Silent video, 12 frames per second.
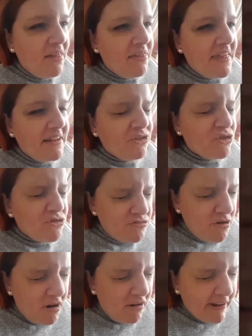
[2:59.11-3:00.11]
then
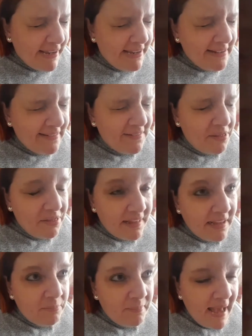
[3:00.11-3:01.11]
try to
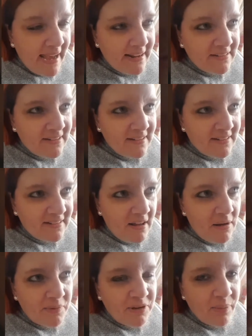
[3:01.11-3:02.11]
think back to the
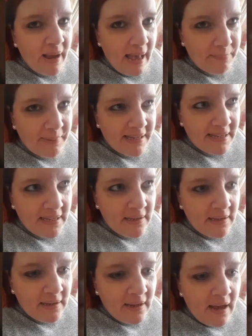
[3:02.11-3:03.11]
time when you were happy
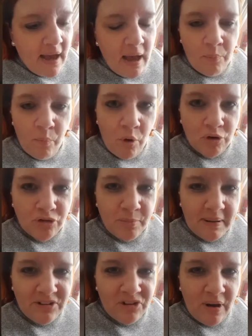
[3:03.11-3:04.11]
and what
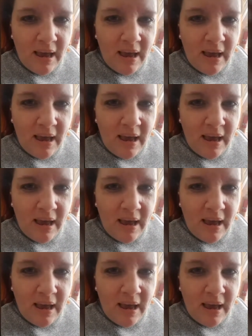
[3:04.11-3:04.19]
made you